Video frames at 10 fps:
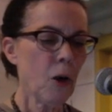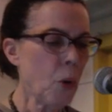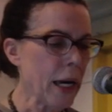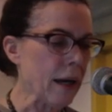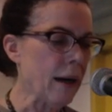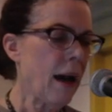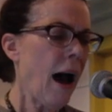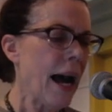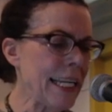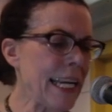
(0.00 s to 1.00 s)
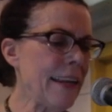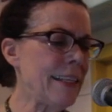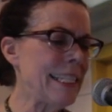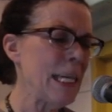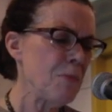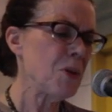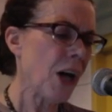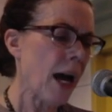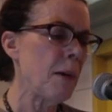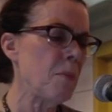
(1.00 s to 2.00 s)
Quick, I need deep
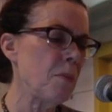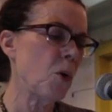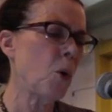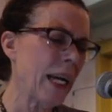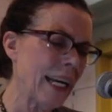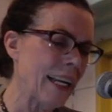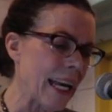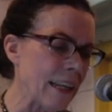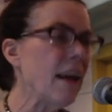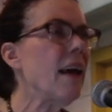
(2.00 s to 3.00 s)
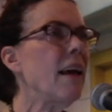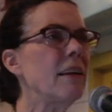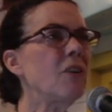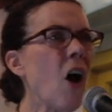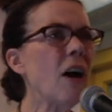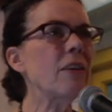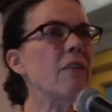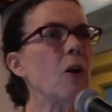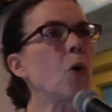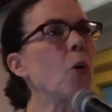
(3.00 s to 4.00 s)
time quickening,
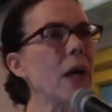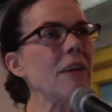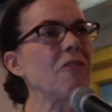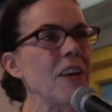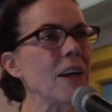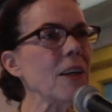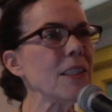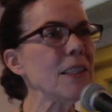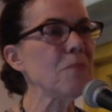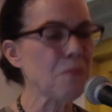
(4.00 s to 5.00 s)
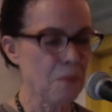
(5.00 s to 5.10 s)
not the quick fix.